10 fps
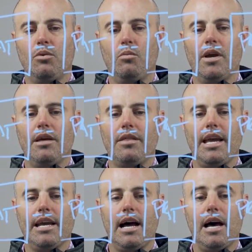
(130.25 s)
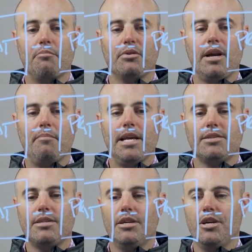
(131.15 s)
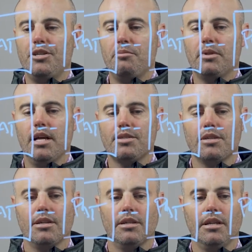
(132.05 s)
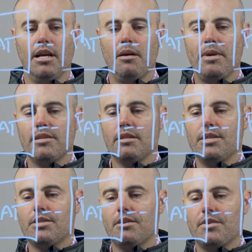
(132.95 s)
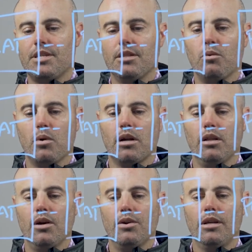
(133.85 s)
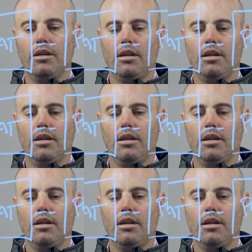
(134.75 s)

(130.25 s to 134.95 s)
with a on-premise Hadoop cluster basically servicing the workload